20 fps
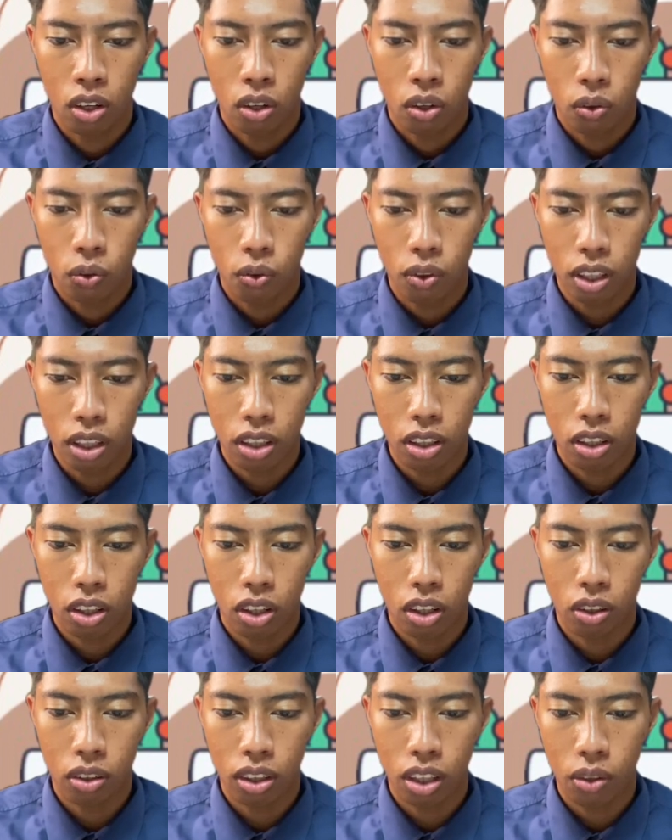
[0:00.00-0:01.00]
with
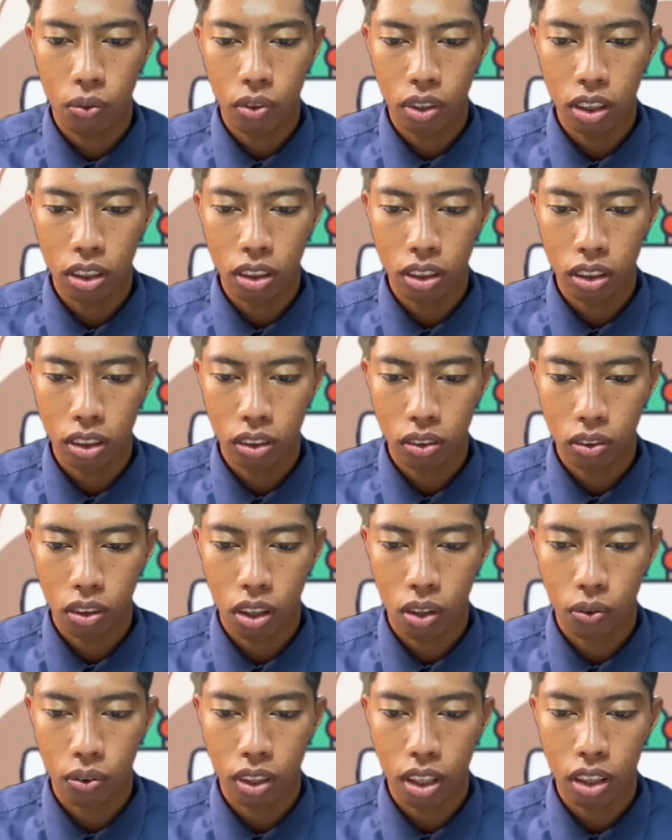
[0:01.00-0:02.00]
low level
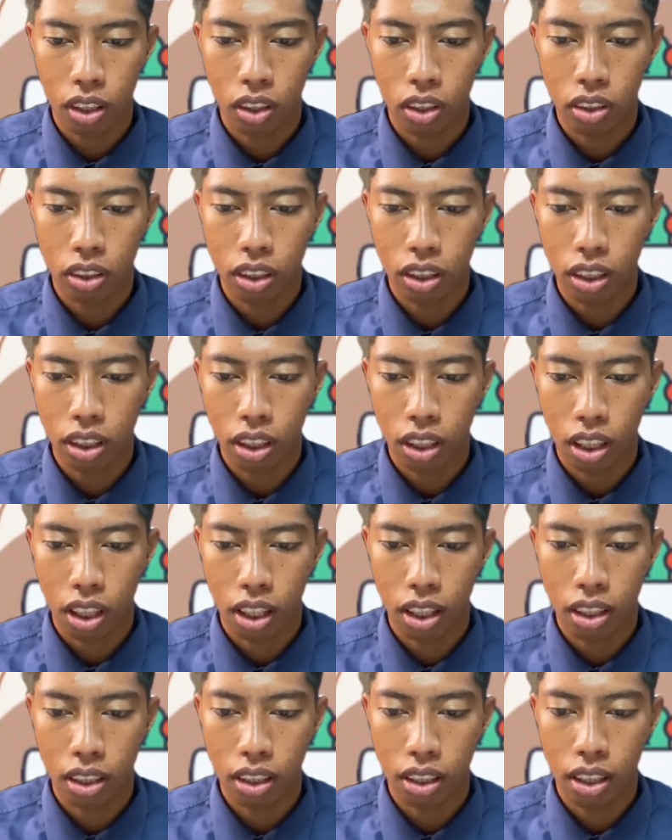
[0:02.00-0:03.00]
of technology
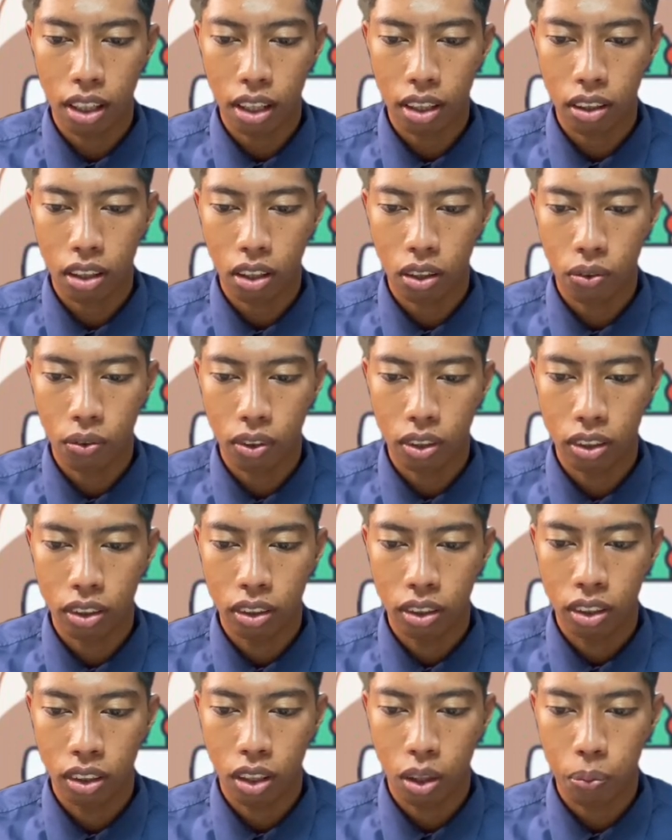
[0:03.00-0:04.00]
and lack of
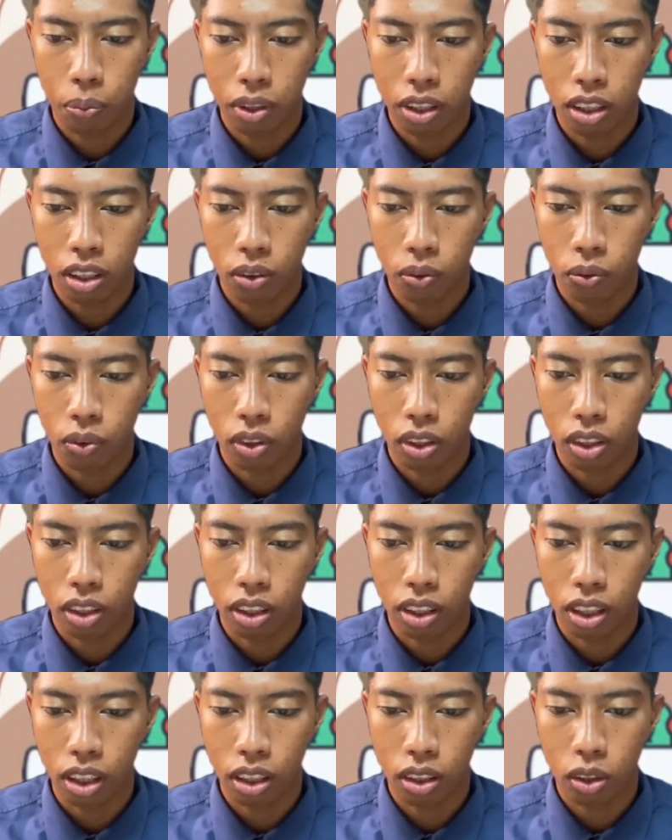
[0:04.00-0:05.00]
capital for the
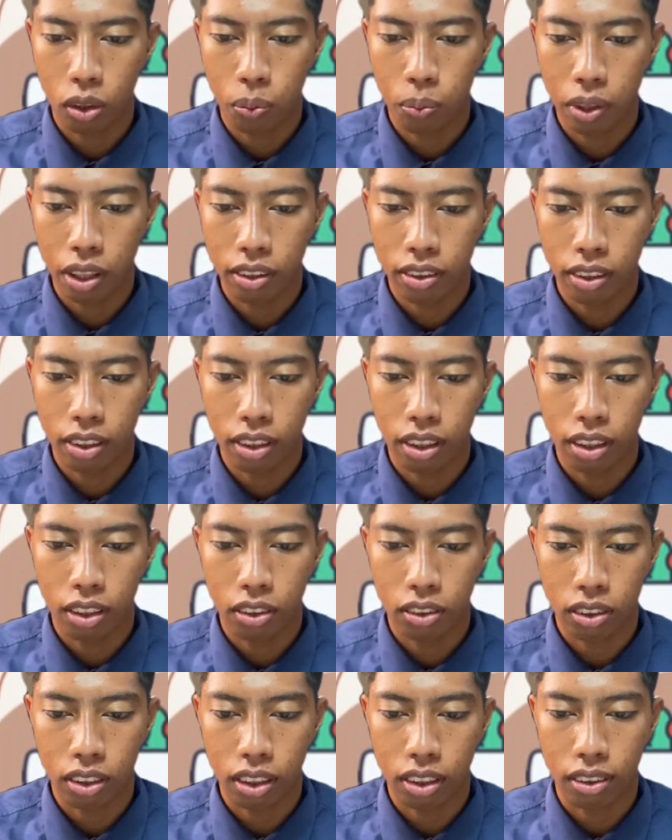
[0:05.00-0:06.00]
agro-basic
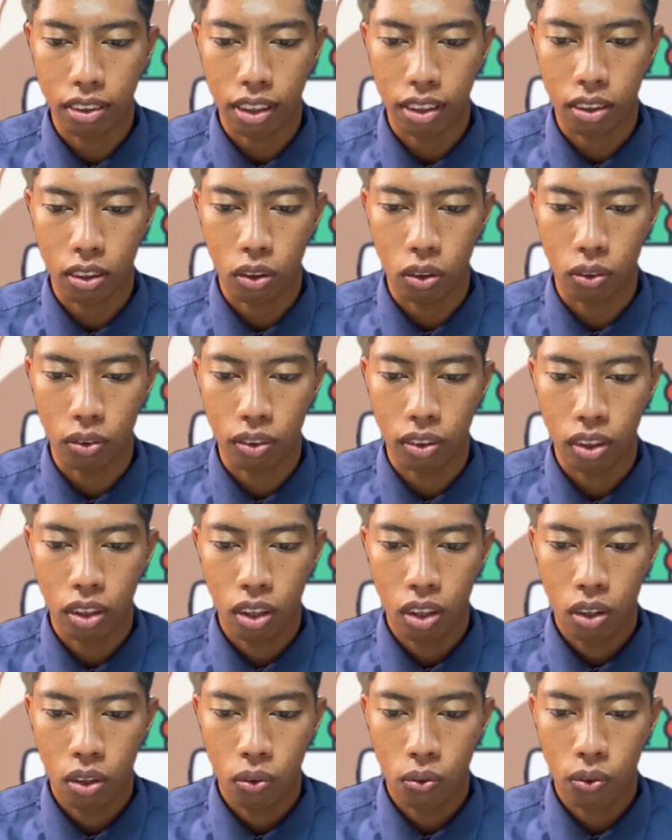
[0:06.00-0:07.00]
industry sector.
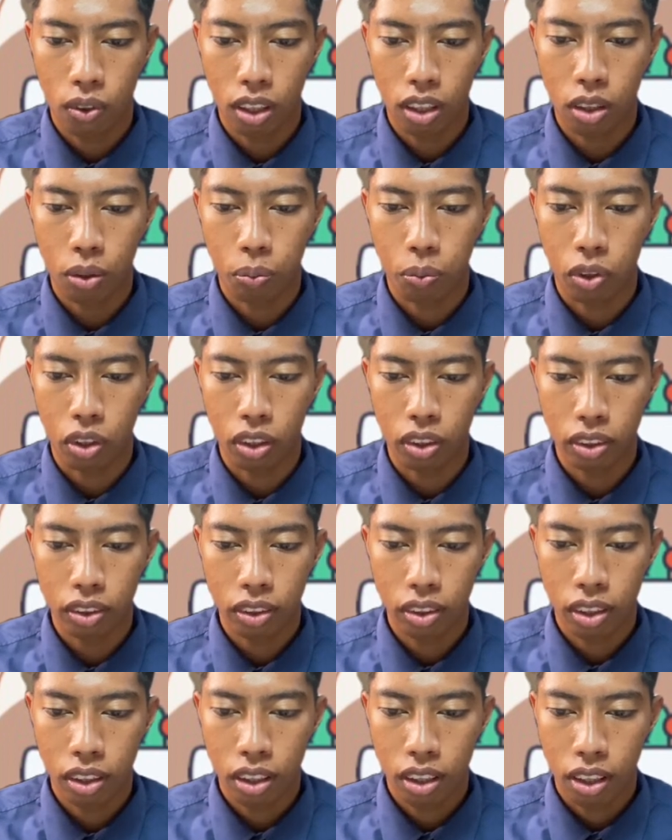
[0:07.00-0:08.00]
Furthermore,
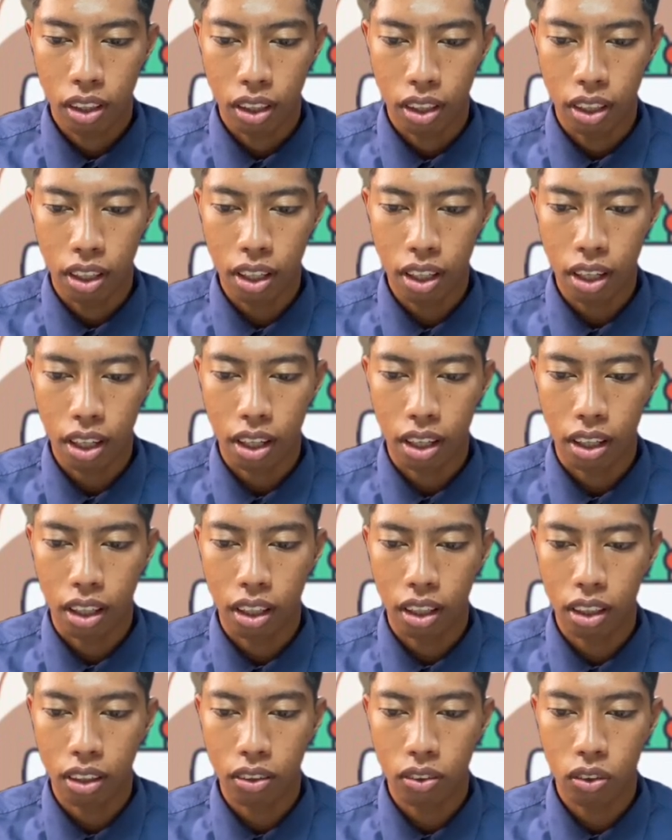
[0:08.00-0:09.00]
there
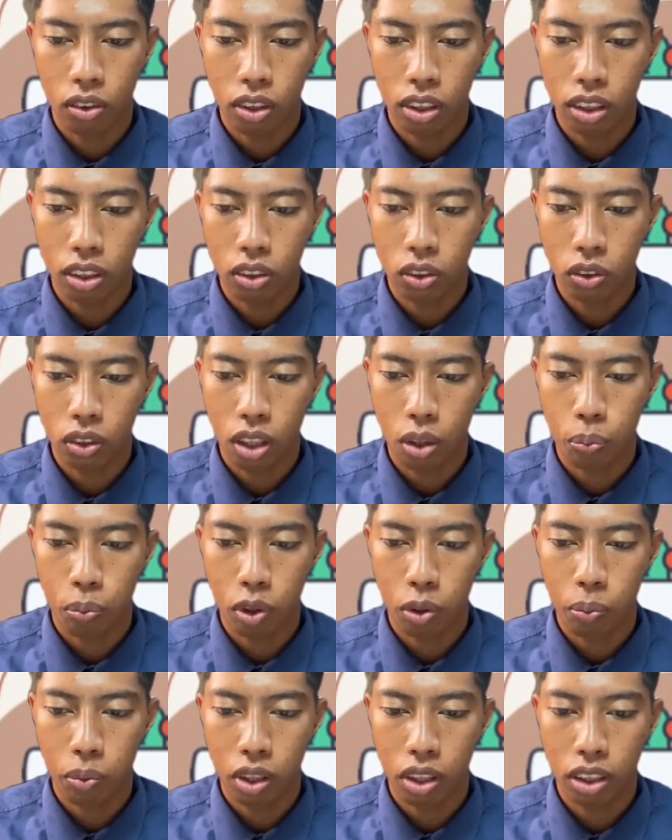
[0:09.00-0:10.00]
are also issues and
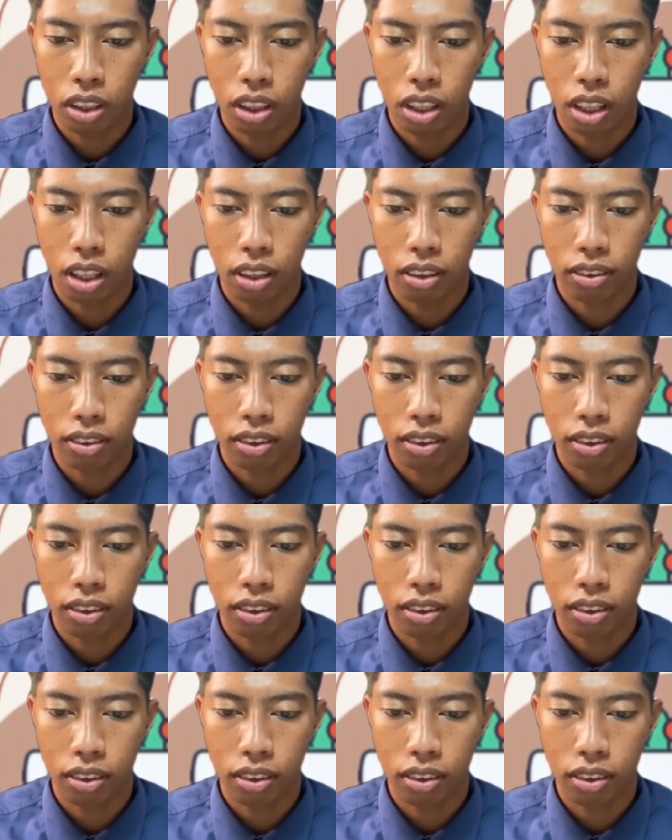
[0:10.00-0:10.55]
problems that